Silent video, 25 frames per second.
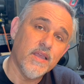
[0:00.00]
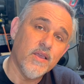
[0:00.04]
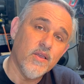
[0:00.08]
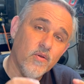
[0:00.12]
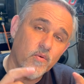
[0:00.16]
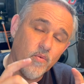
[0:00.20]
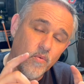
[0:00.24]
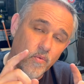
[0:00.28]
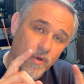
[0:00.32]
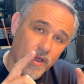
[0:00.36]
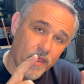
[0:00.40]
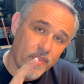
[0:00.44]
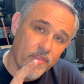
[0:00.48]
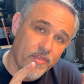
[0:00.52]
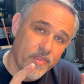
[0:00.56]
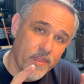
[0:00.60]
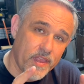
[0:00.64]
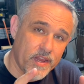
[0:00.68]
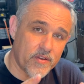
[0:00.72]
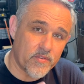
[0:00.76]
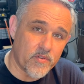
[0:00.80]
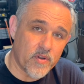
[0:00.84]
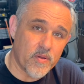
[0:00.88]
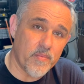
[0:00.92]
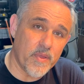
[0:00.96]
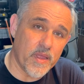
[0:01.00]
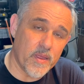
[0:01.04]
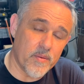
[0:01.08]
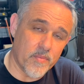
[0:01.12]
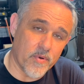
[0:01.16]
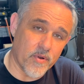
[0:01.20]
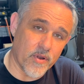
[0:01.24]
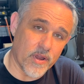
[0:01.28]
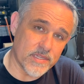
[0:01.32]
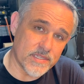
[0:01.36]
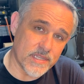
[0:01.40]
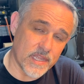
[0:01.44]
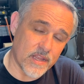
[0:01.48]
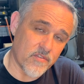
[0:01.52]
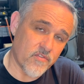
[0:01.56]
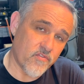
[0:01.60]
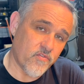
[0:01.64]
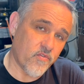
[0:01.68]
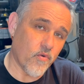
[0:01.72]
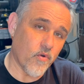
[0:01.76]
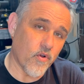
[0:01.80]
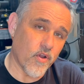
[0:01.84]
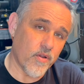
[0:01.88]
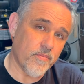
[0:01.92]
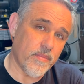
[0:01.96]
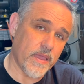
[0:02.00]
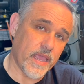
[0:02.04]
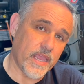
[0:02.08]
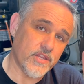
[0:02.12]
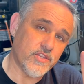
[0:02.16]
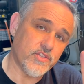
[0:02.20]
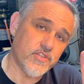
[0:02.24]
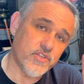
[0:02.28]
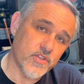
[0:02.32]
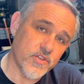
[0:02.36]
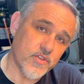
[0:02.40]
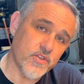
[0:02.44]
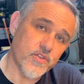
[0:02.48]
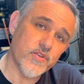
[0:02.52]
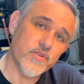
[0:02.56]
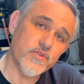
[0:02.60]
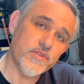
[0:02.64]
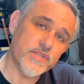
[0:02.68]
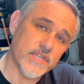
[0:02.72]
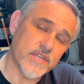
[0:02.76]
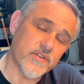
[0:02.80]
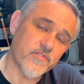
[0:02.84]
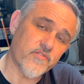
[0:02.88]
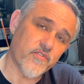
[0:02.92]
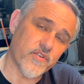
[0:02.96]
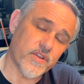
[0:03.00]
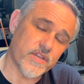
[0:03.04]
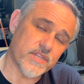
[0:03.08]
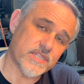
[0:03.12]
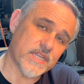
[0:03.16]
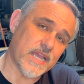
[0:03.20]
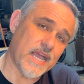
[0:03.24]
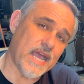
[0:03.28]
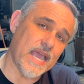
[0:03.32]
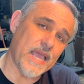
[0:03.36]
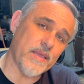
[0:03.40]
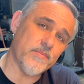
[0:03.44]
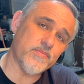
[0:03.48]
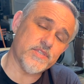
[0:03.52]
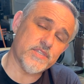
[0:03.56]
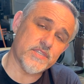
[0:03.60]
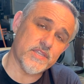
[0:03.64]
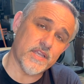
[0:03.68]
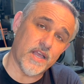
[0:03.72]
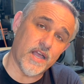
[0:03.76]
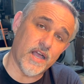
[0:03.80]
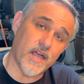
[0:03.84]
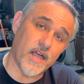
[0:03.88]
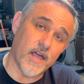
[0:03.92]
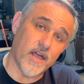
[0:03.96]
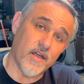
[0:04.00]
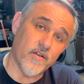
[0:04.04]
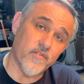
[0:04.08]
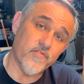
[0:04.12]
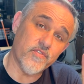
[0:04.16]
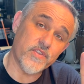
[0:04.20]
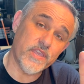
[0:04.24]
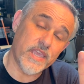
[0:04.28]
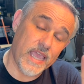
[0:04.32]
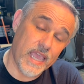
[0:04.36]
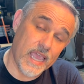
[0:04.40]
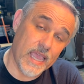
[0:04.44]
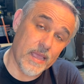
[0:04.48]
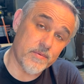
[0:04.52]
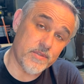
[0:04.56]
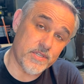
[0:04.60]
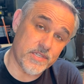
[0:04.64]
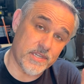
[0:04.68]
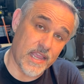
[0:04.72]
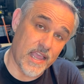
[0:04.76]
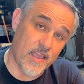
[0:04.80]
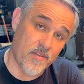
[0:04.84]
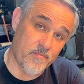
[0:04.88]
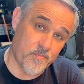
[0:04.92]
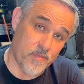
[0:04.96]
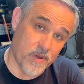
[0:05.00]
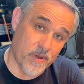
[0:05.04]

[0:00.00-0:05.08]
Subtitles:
One thing to remember is that Ford made 2 different types of camshaft